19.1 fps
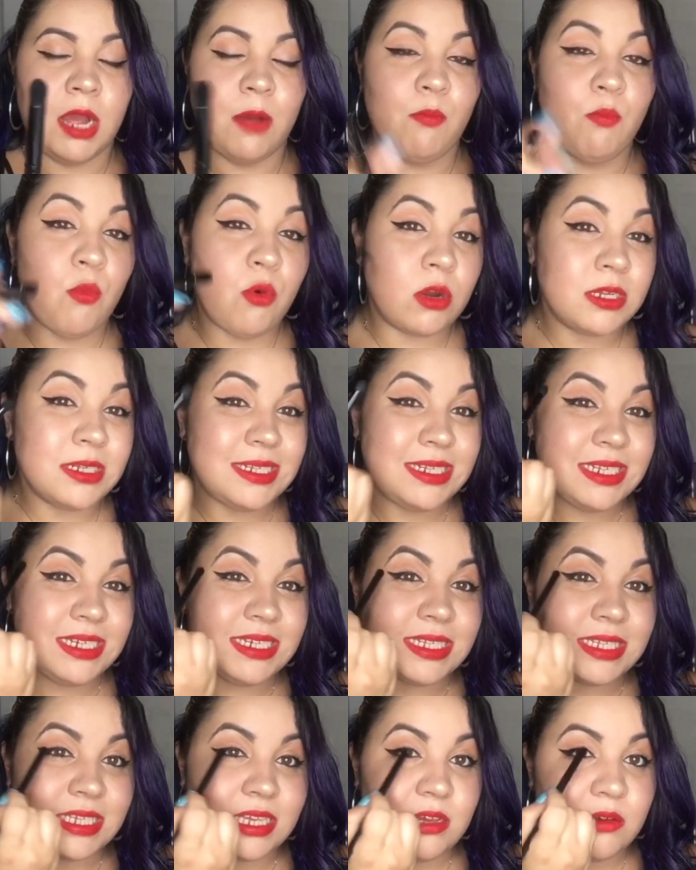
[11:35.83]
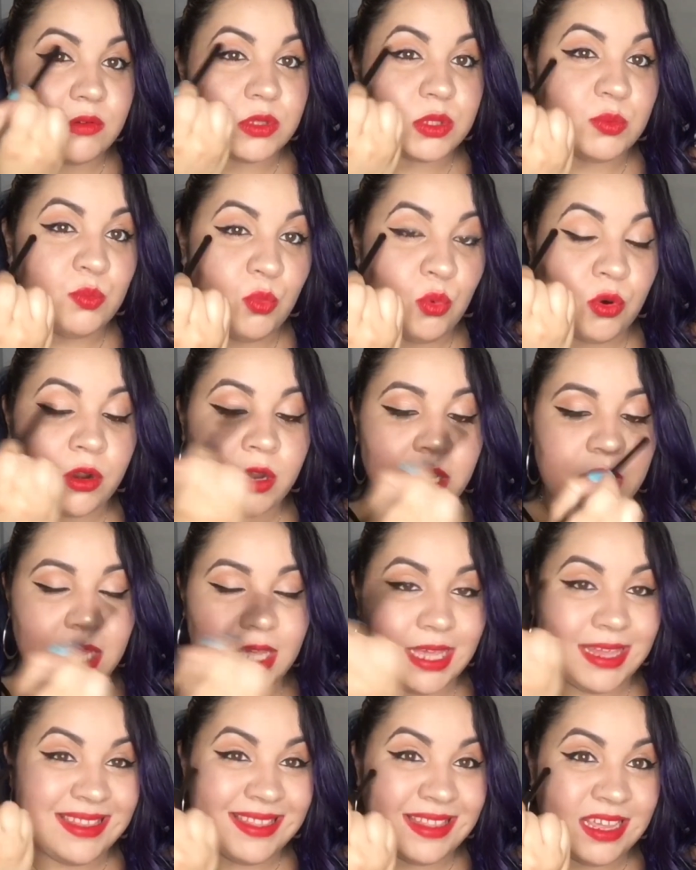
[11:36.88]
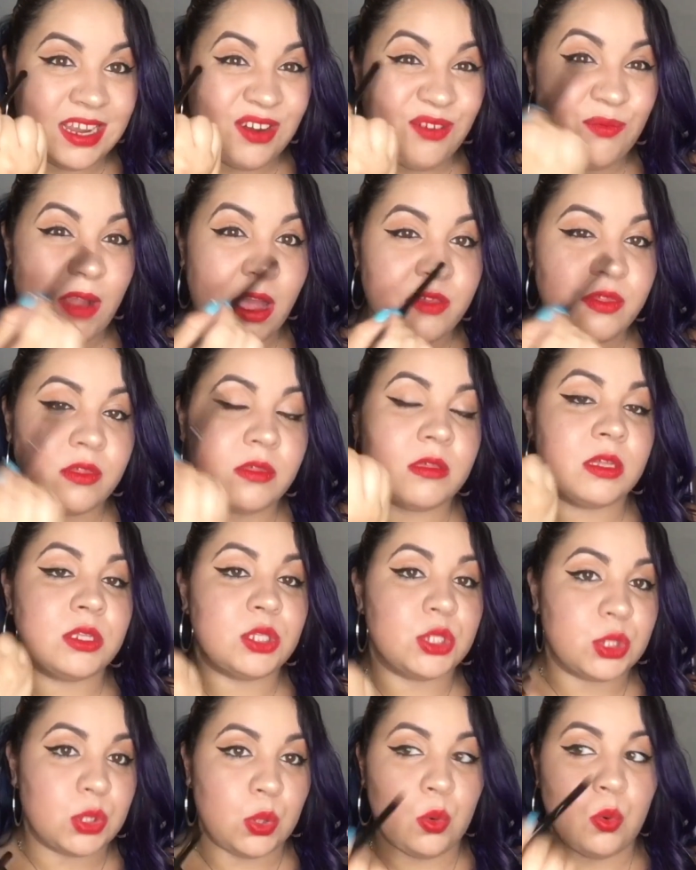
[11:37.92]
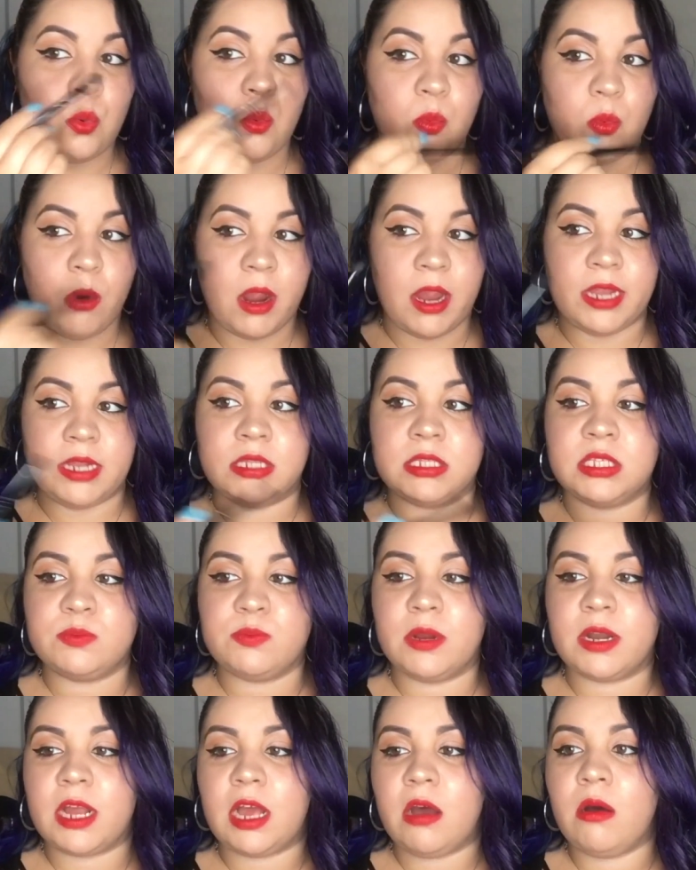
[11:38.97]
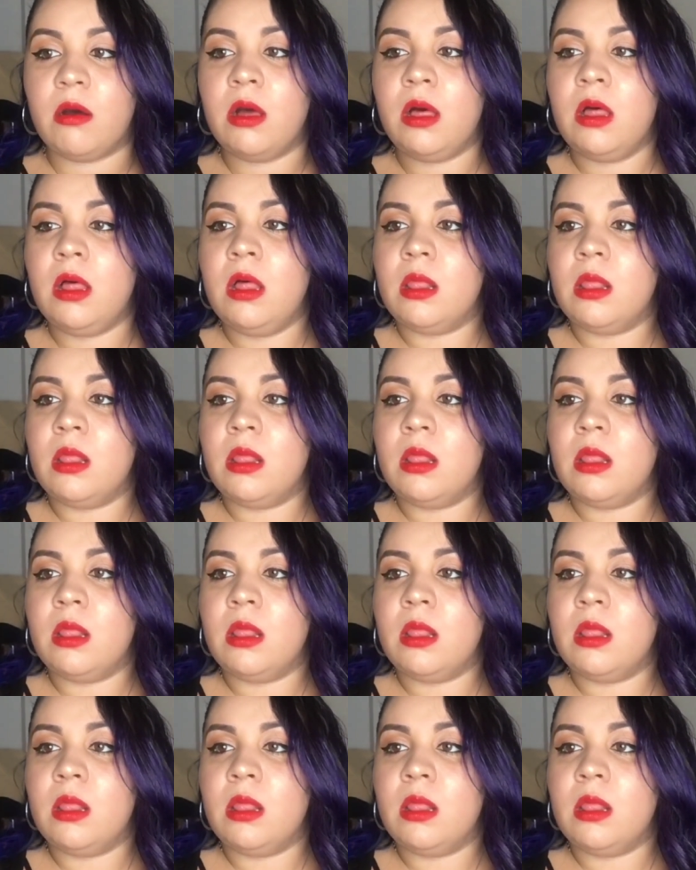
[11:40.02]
more detailed, more in there rather than so wide and spread out.